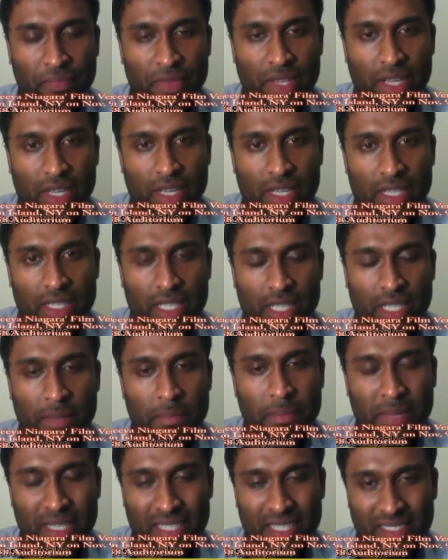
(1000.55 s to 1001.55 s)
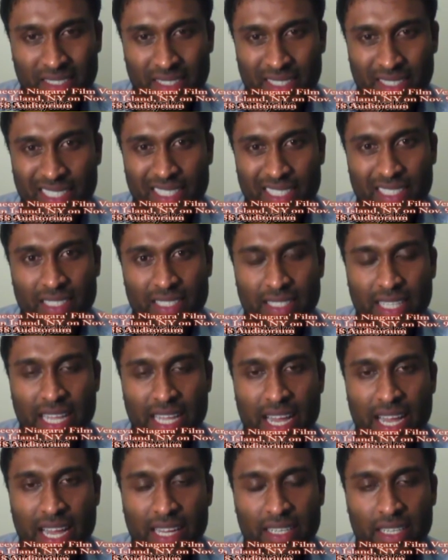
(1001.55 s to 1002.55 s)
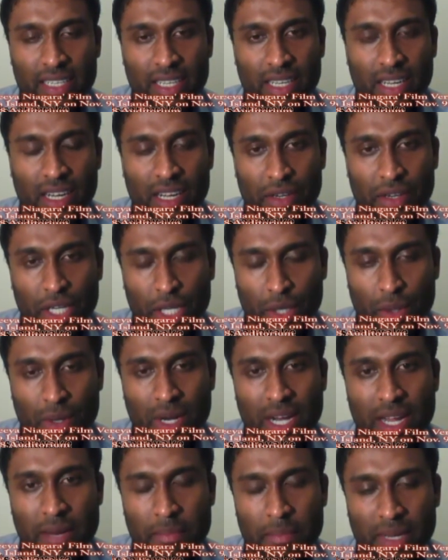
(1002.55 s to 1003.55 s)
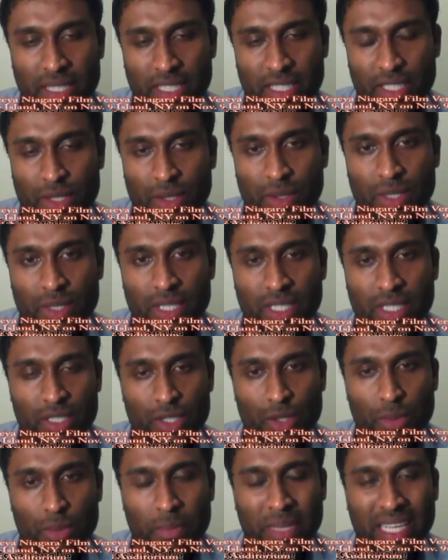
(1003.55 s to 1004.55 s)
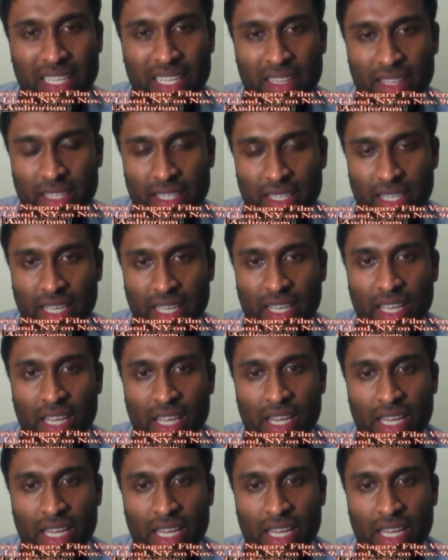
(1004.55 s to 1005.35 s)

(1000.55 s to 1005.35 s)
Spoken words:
the competencies that are required by the students to meet the